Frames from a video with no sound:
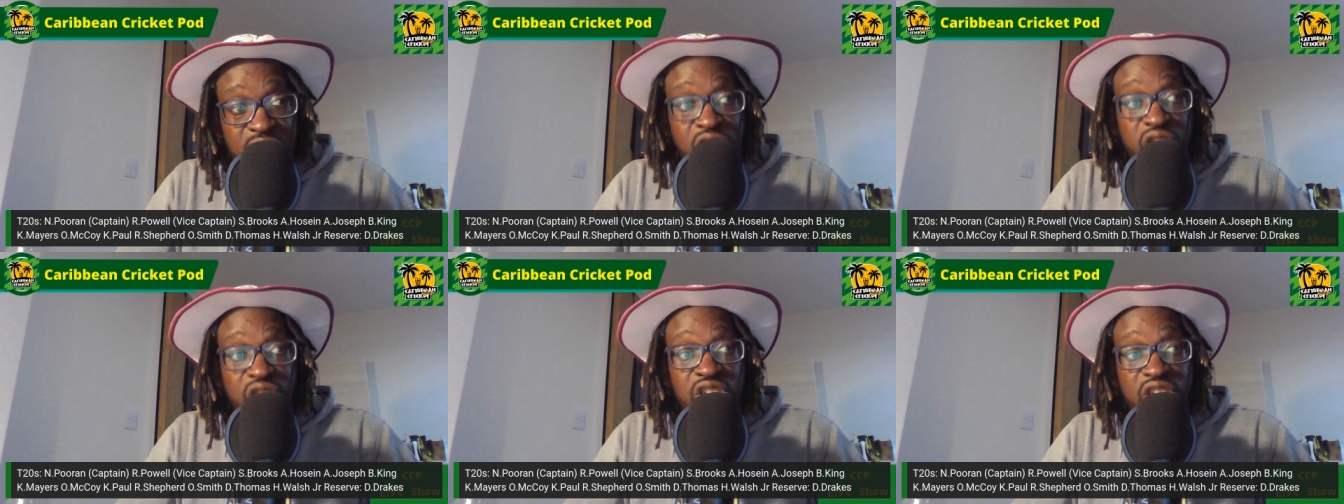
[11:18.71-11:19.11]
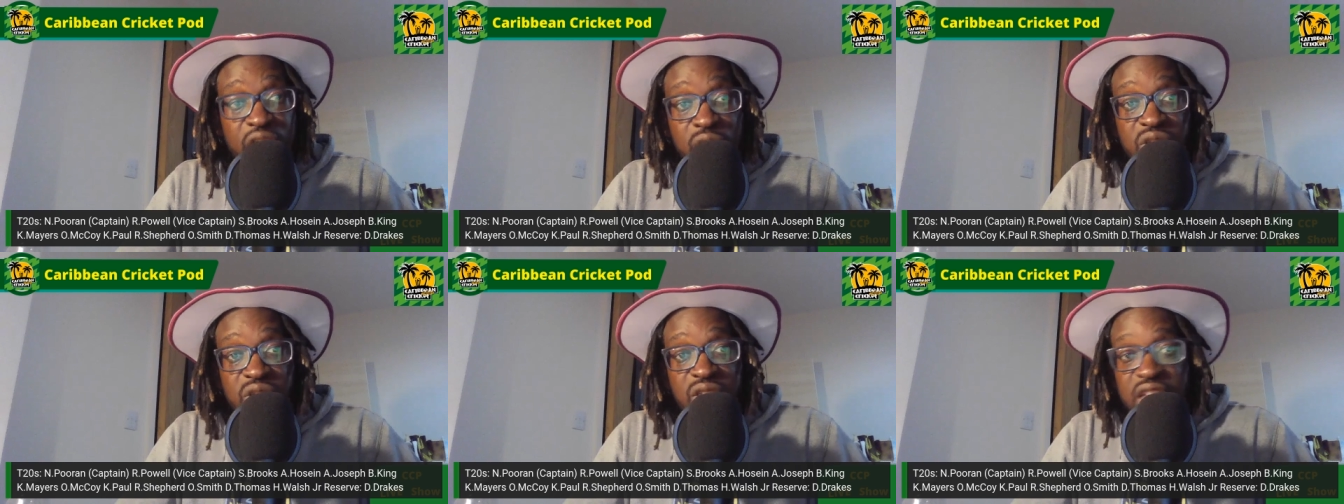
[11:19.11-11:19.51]
So
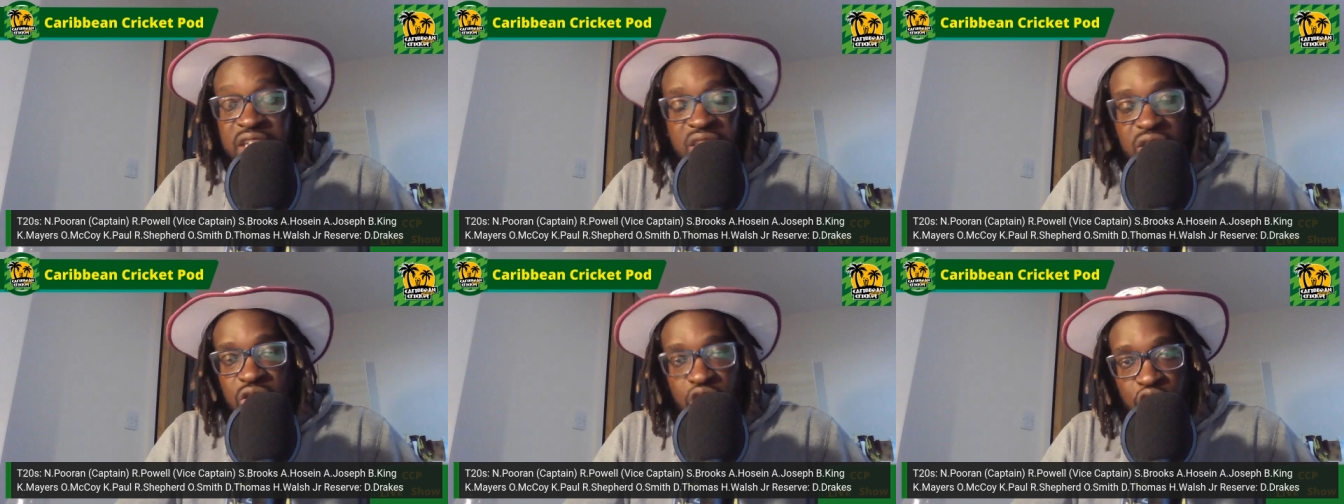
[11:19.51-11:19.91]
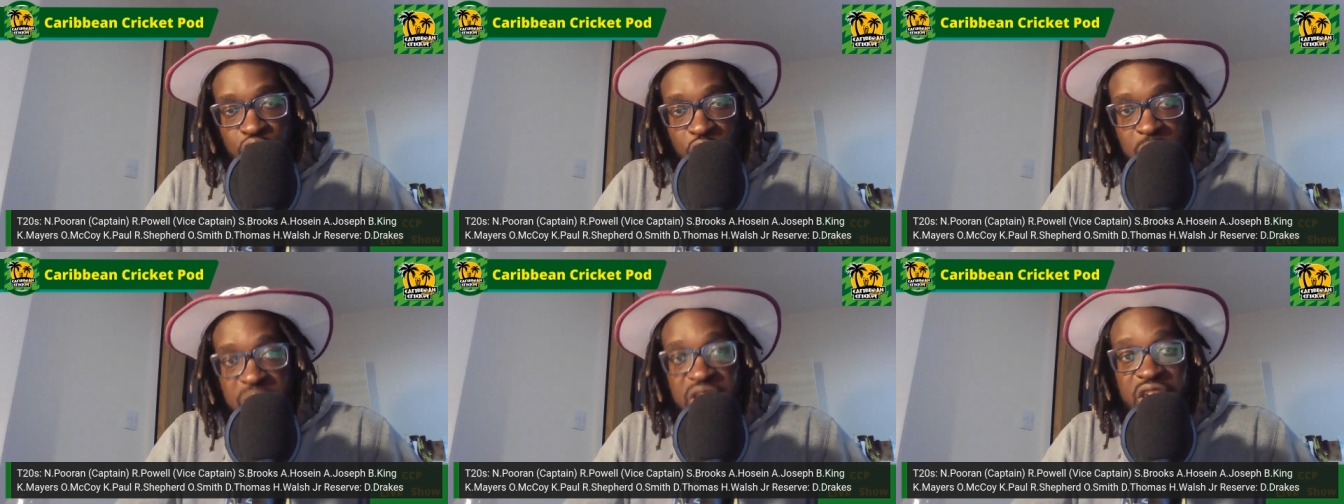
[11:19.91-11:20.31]
Sheldon isn't
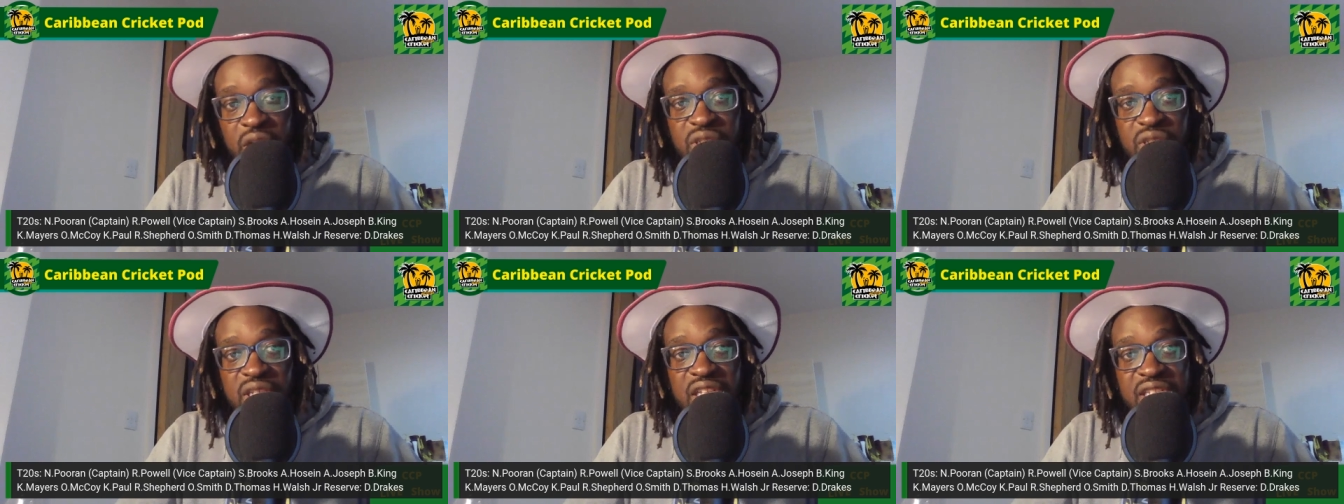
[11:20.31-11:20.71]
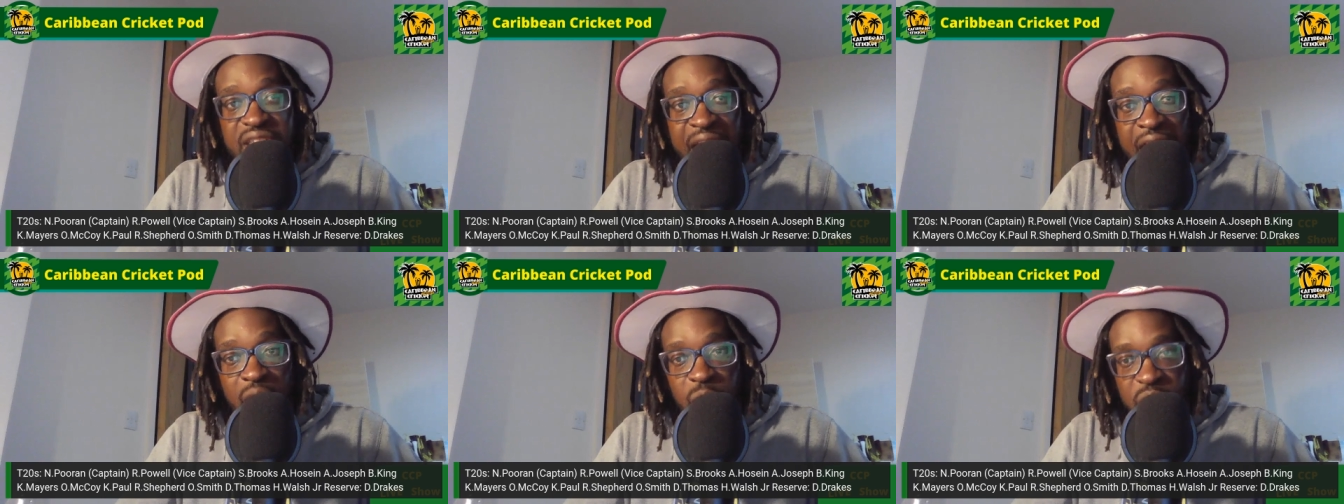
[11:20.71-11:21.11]
dropped. Sheldon is
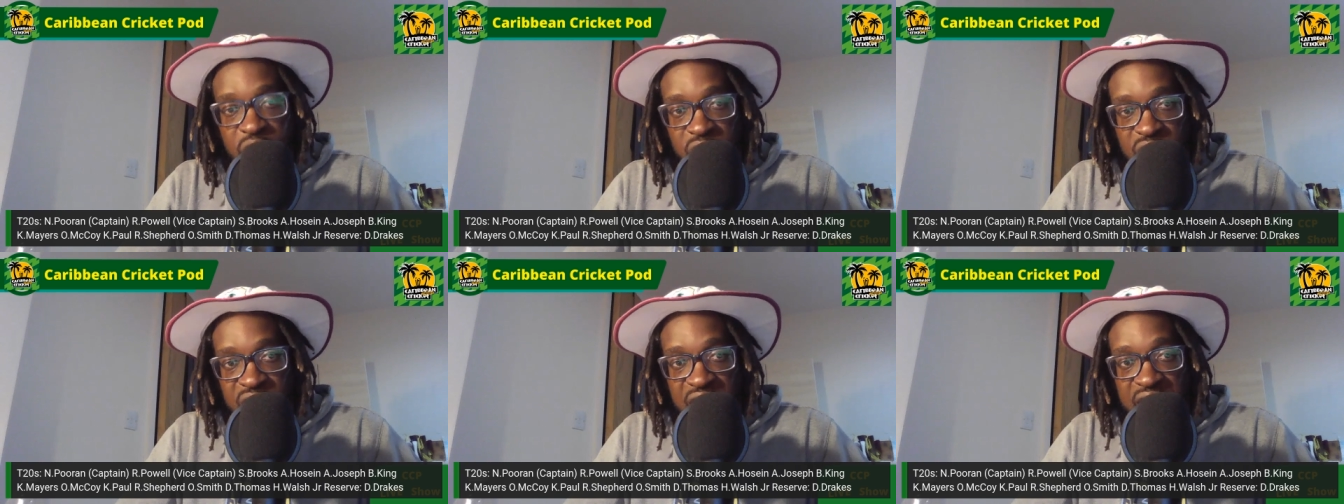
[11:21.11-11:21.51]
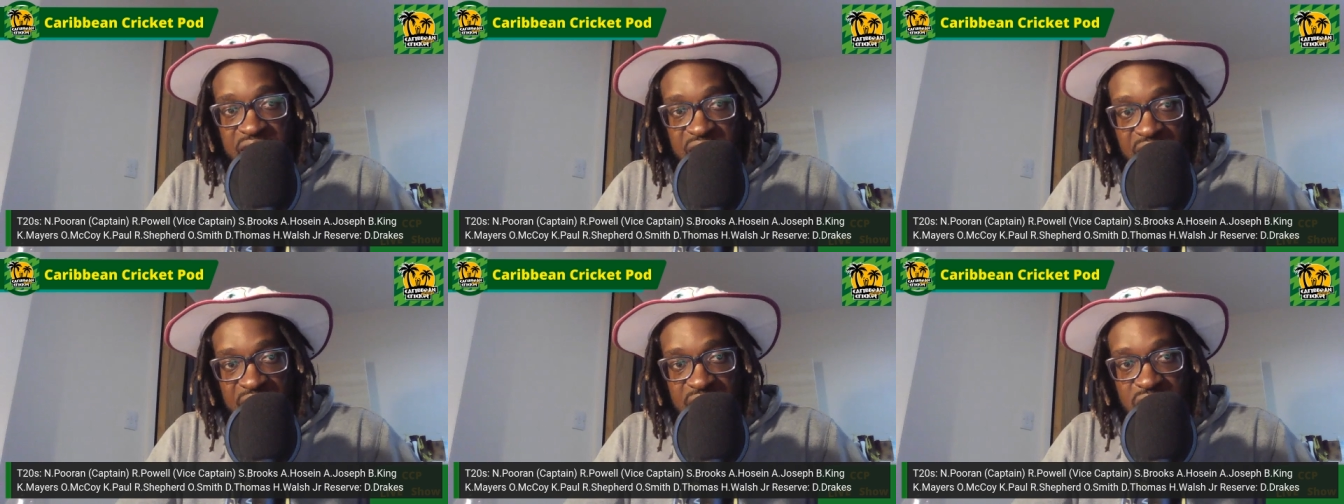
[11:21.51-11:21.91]
out because he
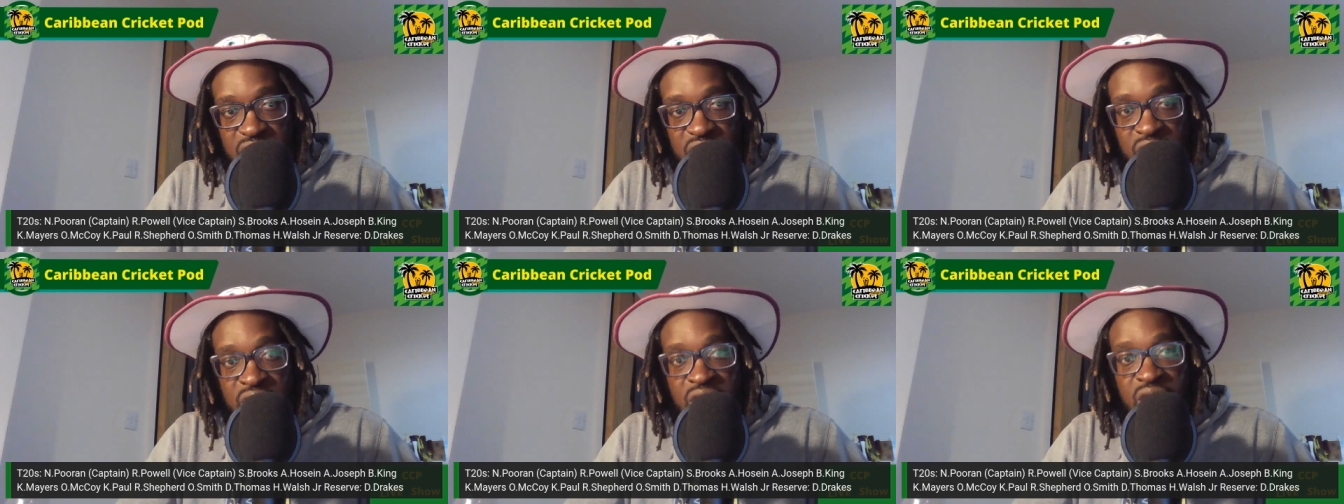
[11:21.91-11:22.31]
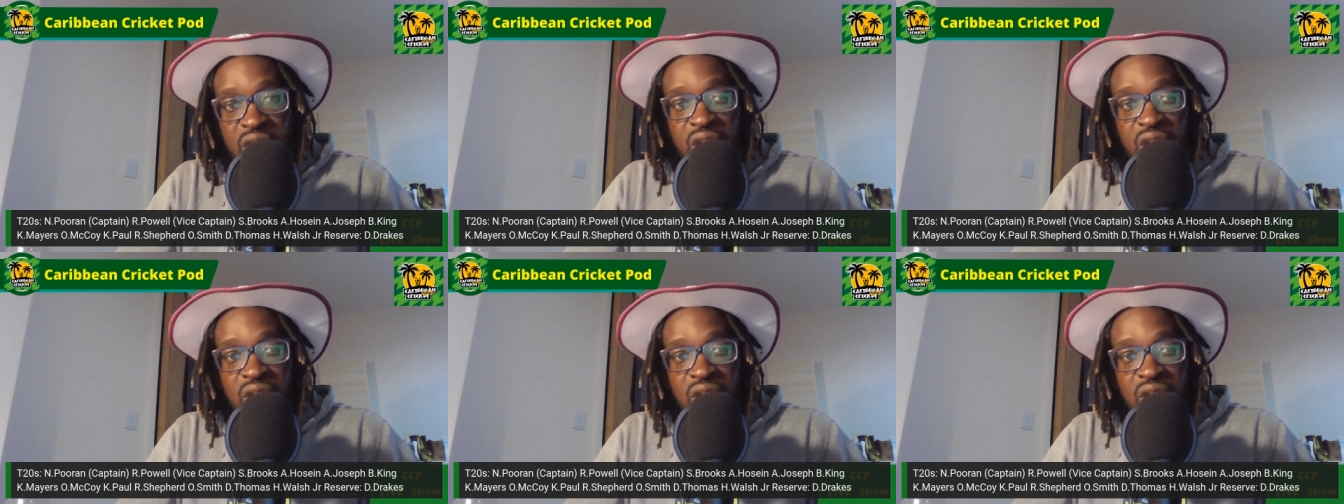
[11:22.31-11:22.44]
is injured.